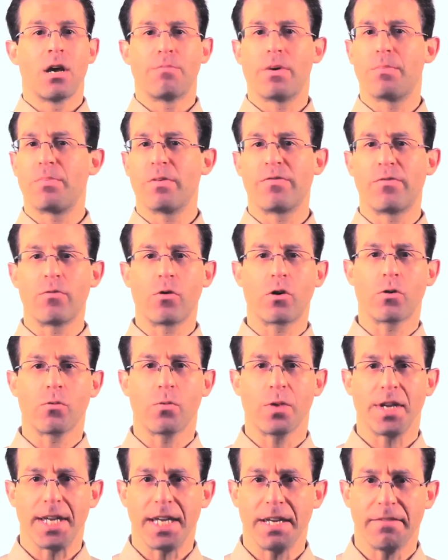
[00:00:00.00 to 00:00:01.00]
But before
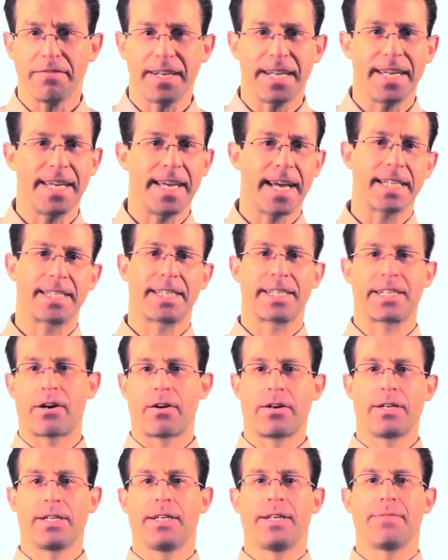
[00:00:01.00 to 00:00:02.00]
we even get
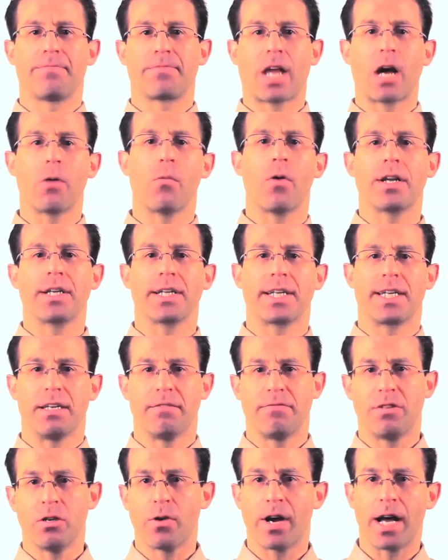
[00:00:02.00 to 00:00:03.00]
started, I want to
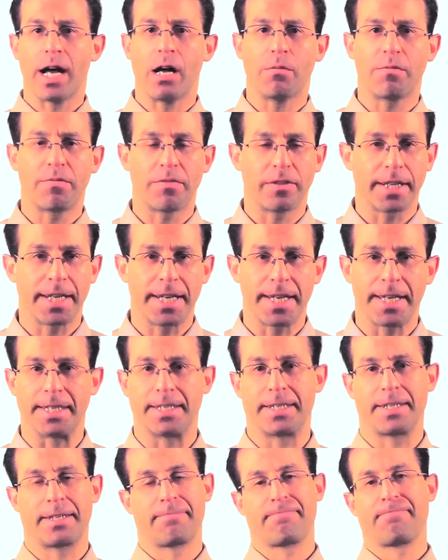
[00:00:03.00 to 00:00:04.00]
give you a helpful
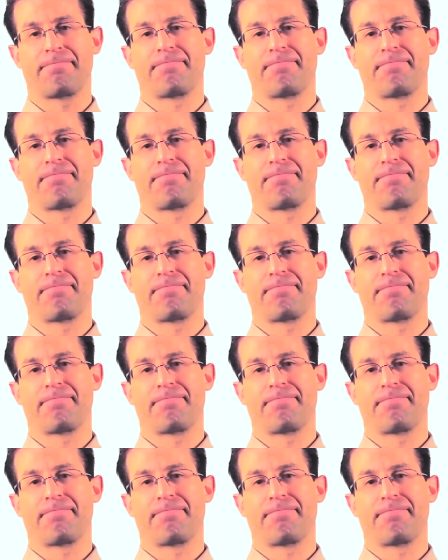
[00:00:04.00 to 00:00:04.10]
hint.